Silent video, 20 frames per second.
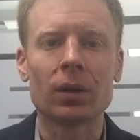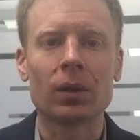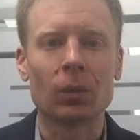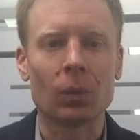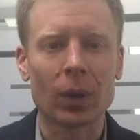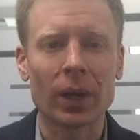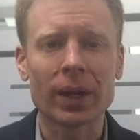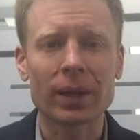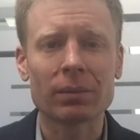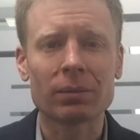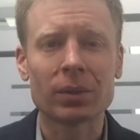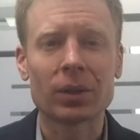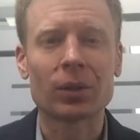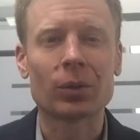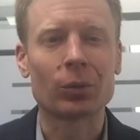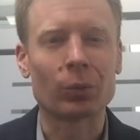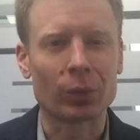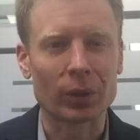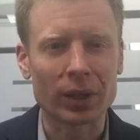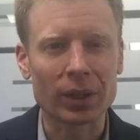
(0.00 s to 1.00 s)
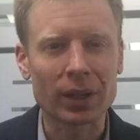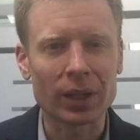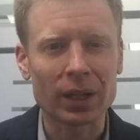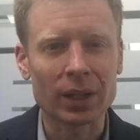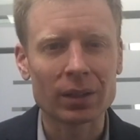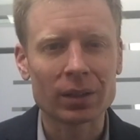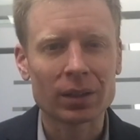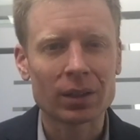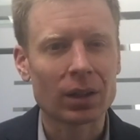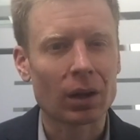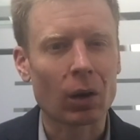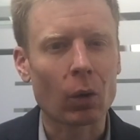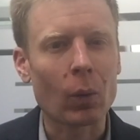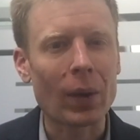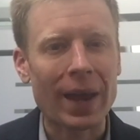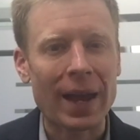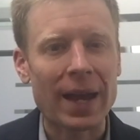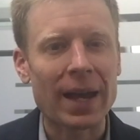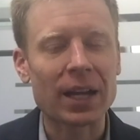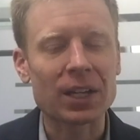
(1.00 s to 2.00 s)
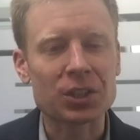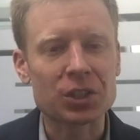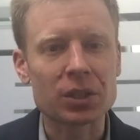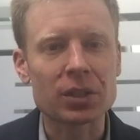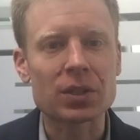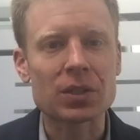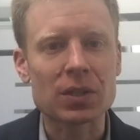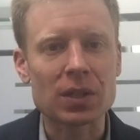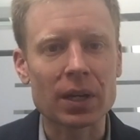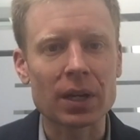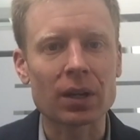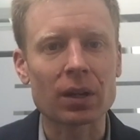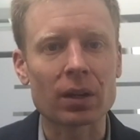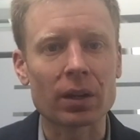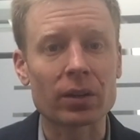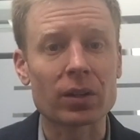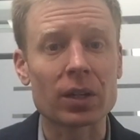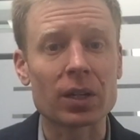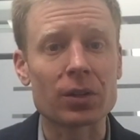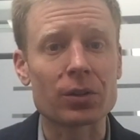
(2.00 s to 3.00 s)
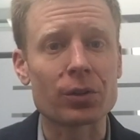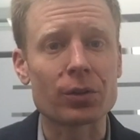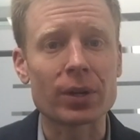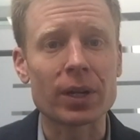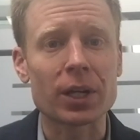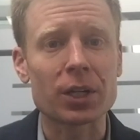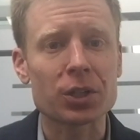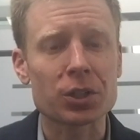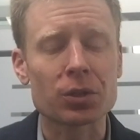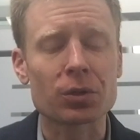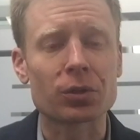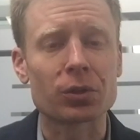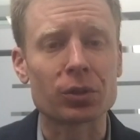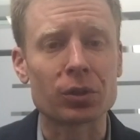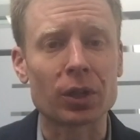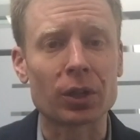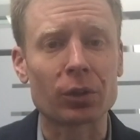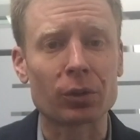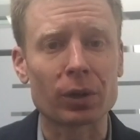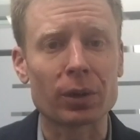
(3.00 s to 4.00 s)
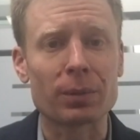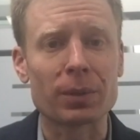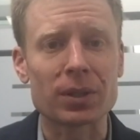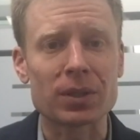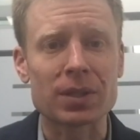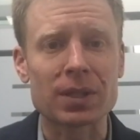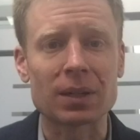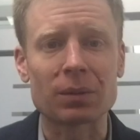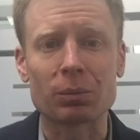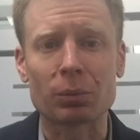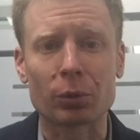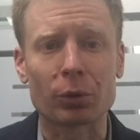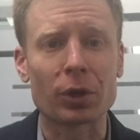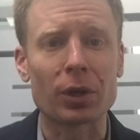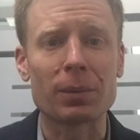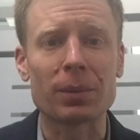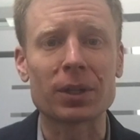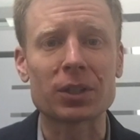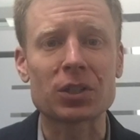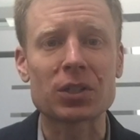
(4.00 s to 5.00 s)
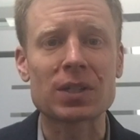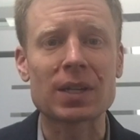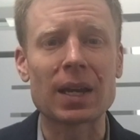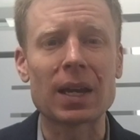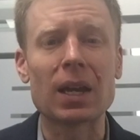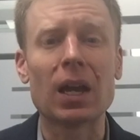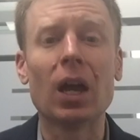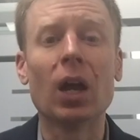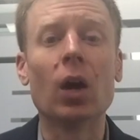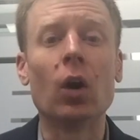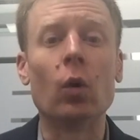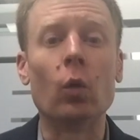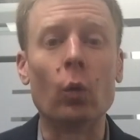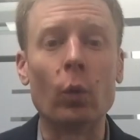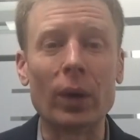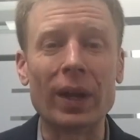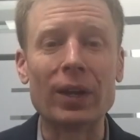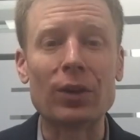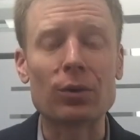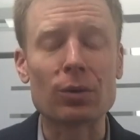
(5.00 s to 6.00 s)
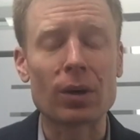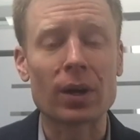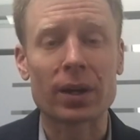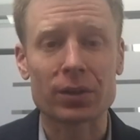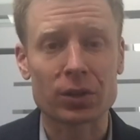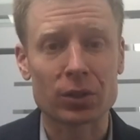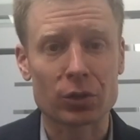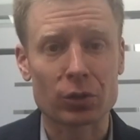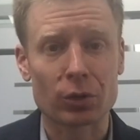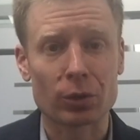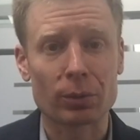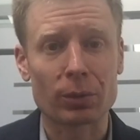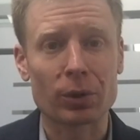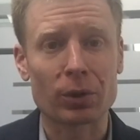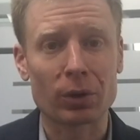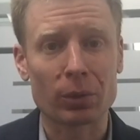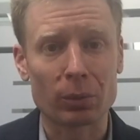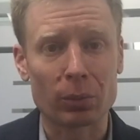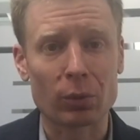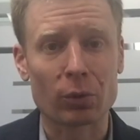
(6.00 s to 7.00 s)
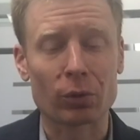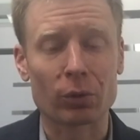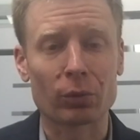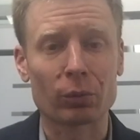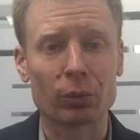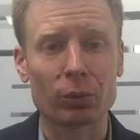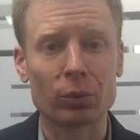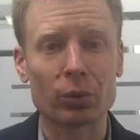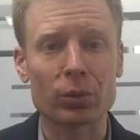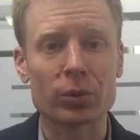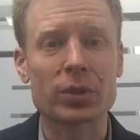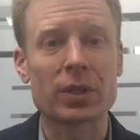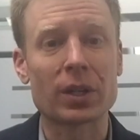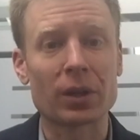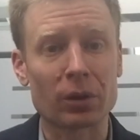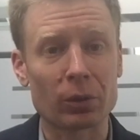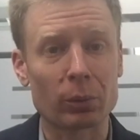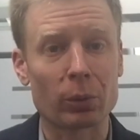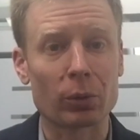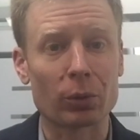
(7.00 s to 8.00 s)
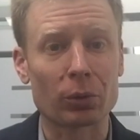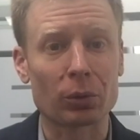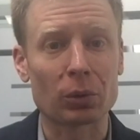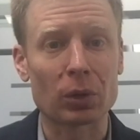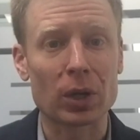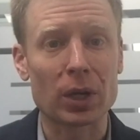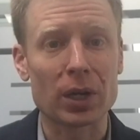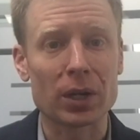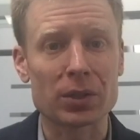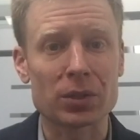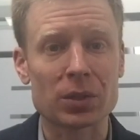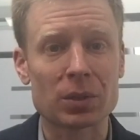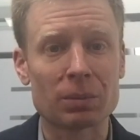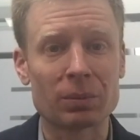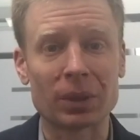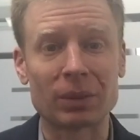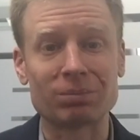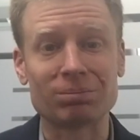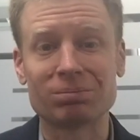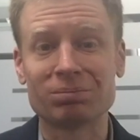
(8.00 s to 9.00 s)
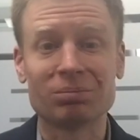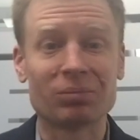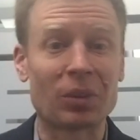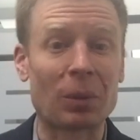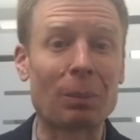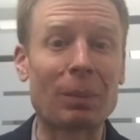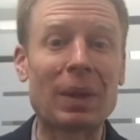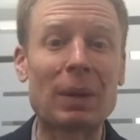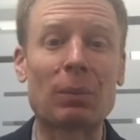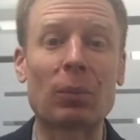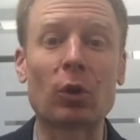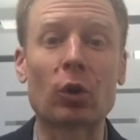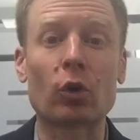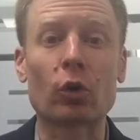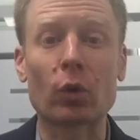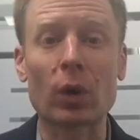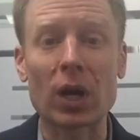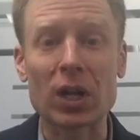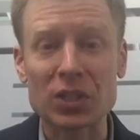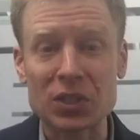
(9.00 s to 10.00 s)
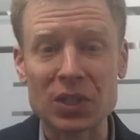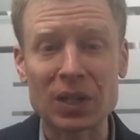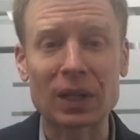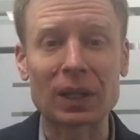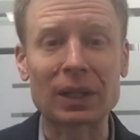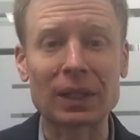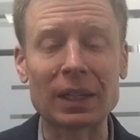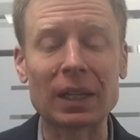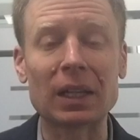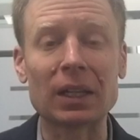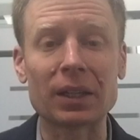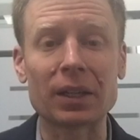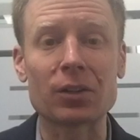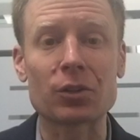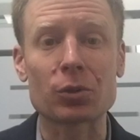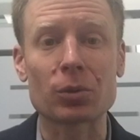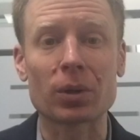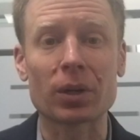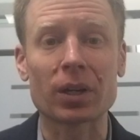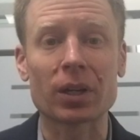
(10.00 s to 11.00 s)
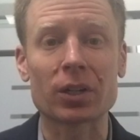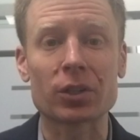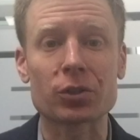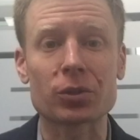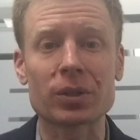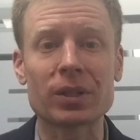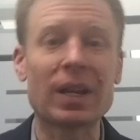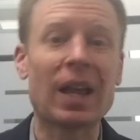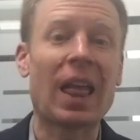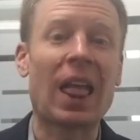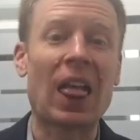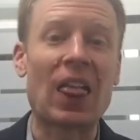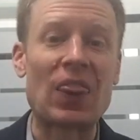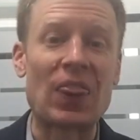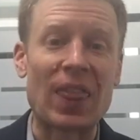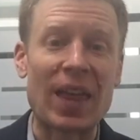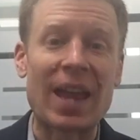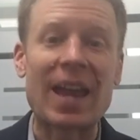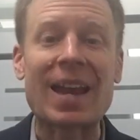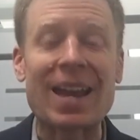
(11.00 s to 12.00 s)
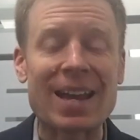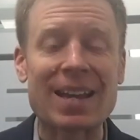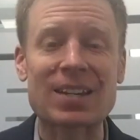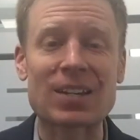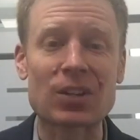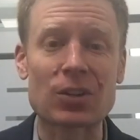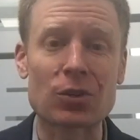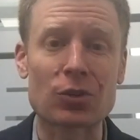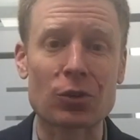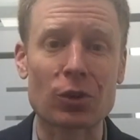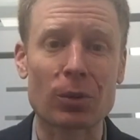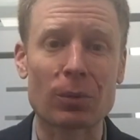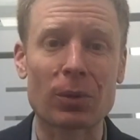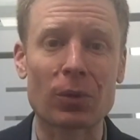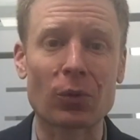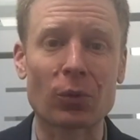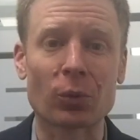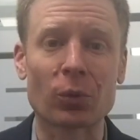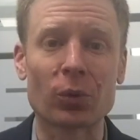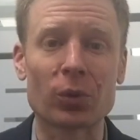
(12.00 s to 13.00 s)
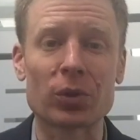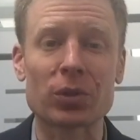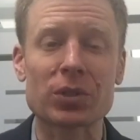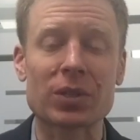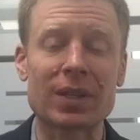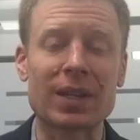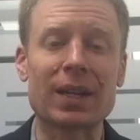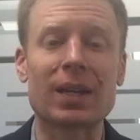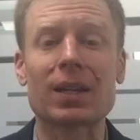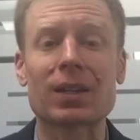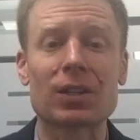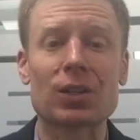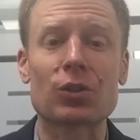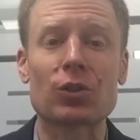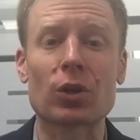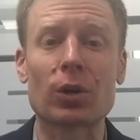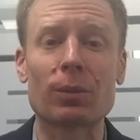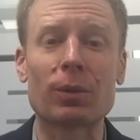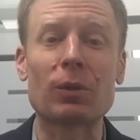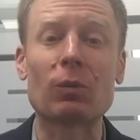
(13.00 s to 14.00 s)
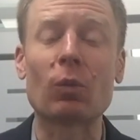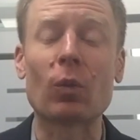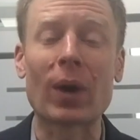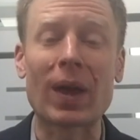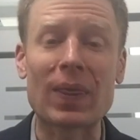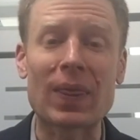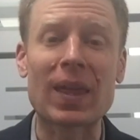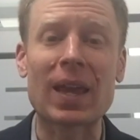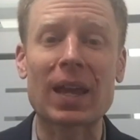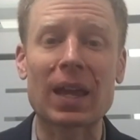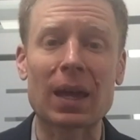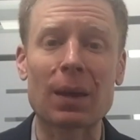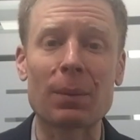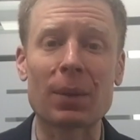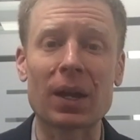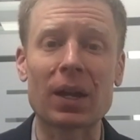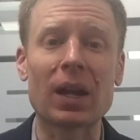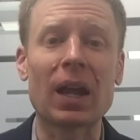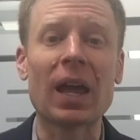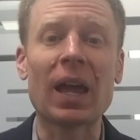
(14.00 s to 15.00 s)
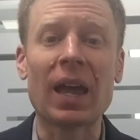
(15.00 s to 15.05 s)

What? Really? Are we actually signed on to international agreements that pretty much say we do not determine our border rules and our border laws, but the people crossing illegally into our country, they get to determine the rules, they get to determine when they come in